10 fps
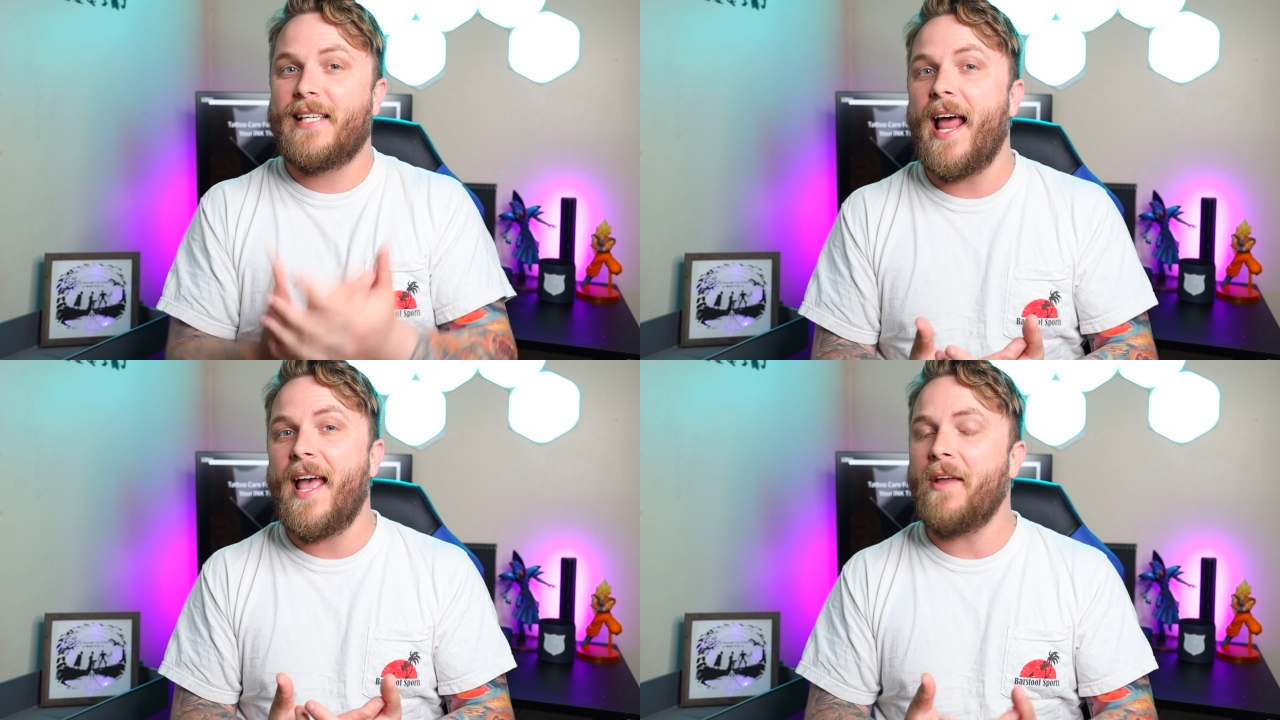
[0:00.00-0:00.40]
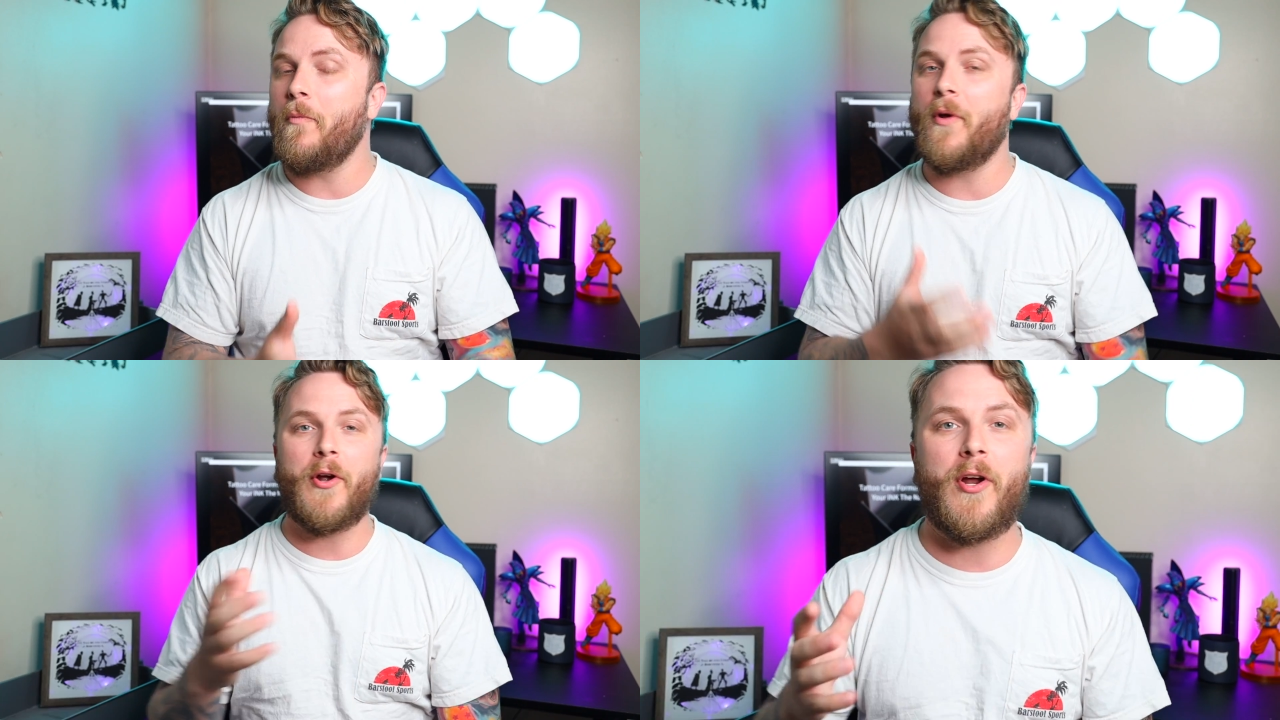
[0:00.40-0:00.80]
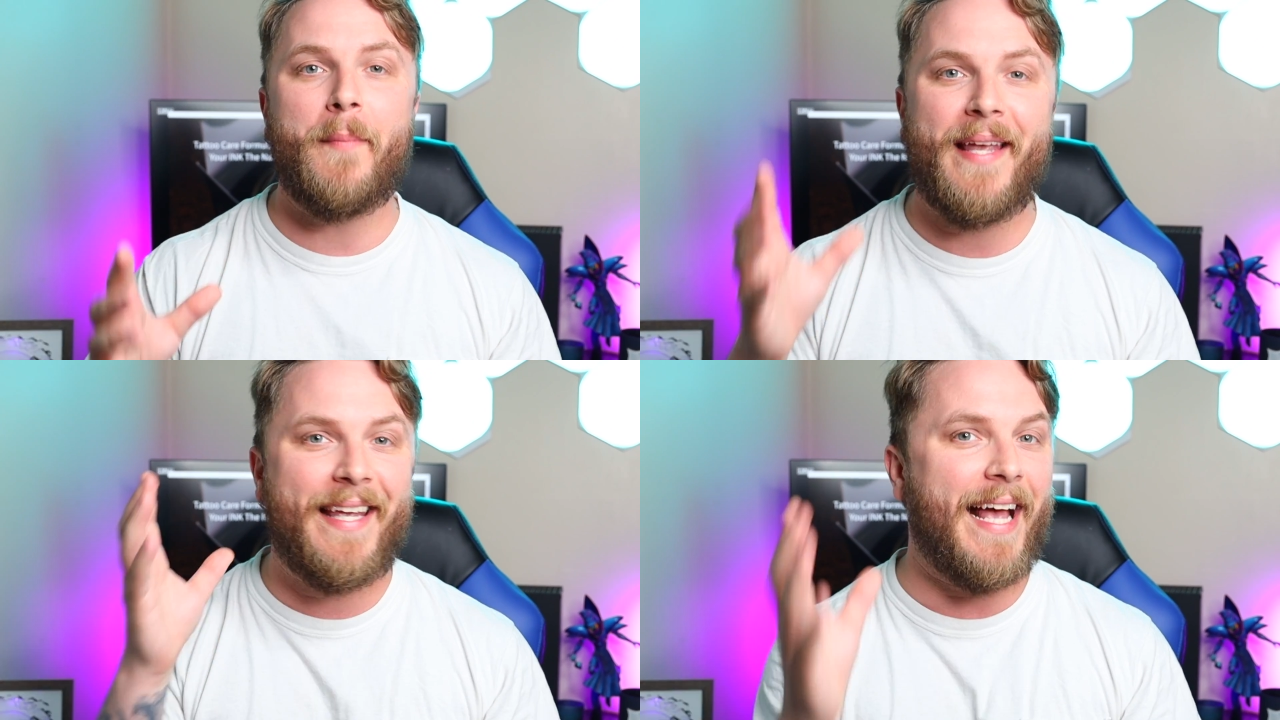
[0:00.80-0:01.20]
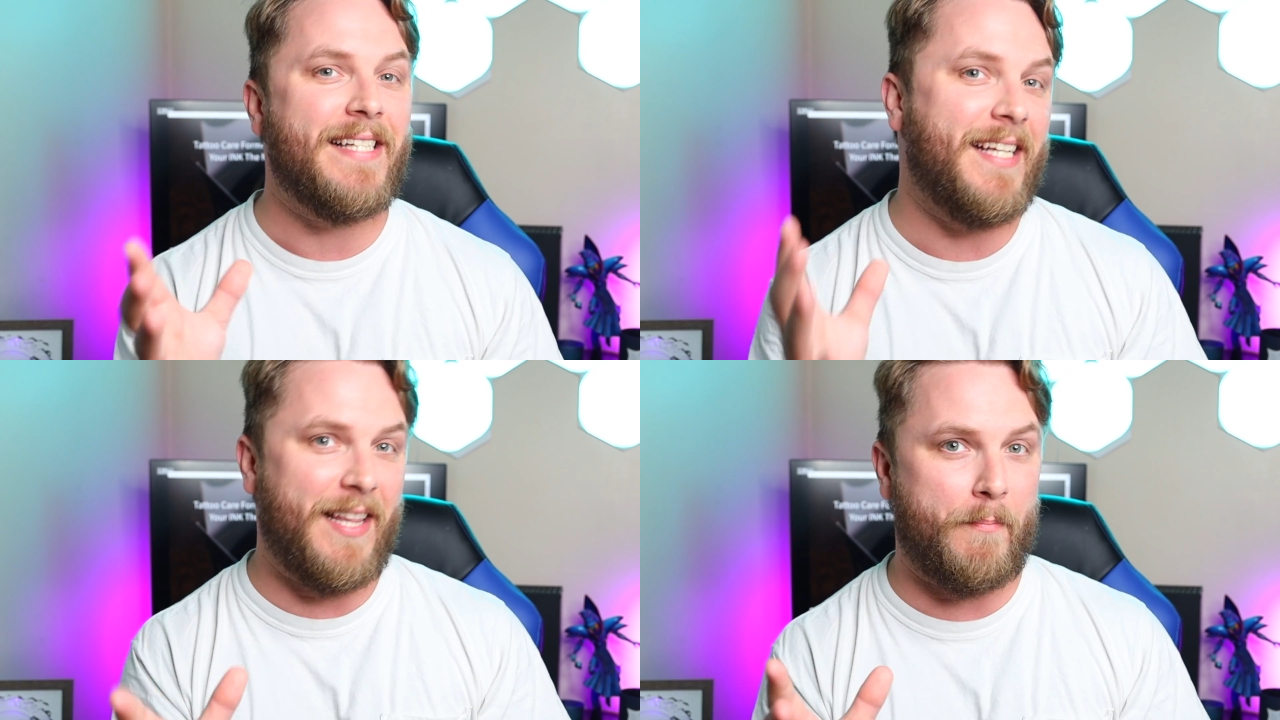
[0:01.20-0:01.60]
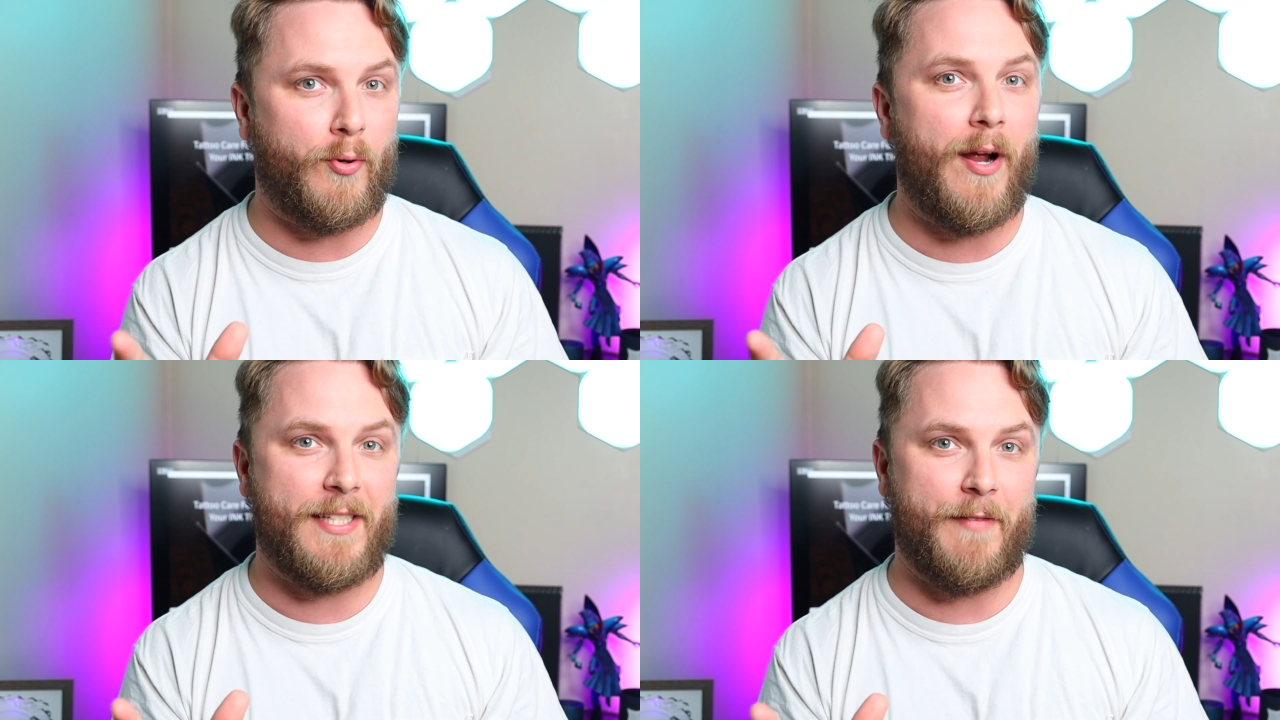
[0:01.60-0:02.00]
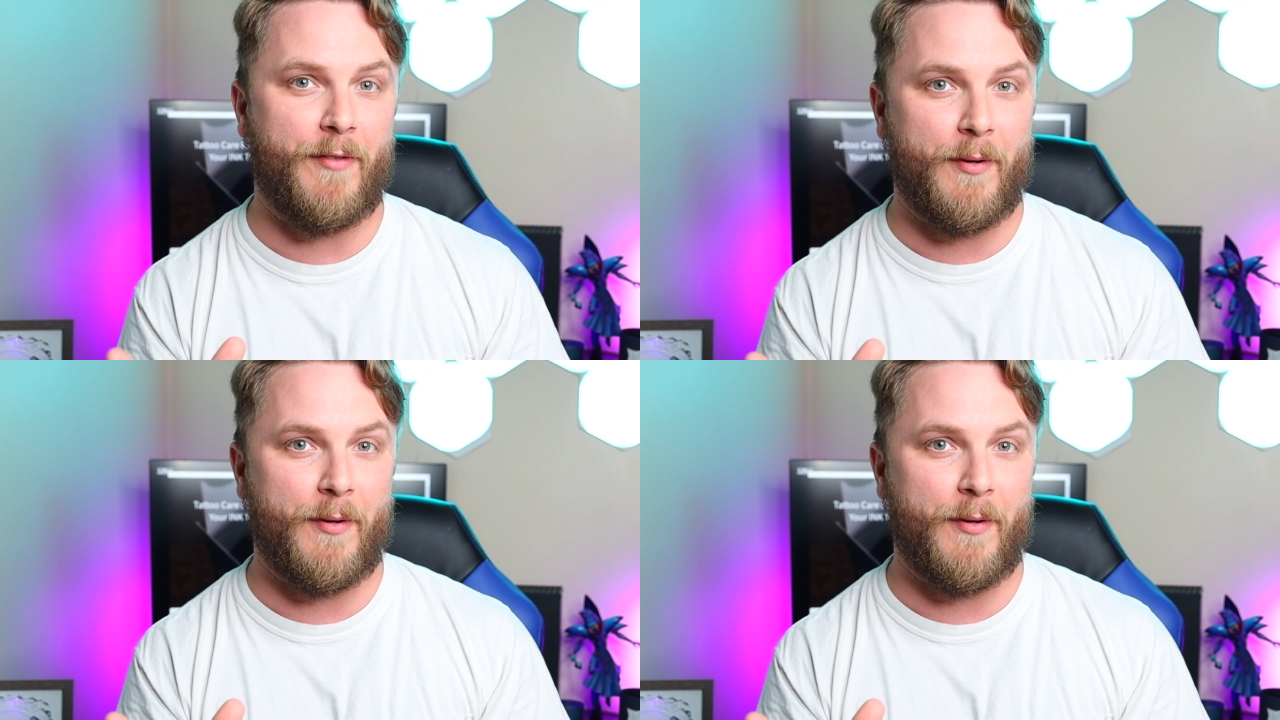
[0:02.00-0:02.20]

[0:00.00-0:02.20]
today, we're gonna be guessing the price of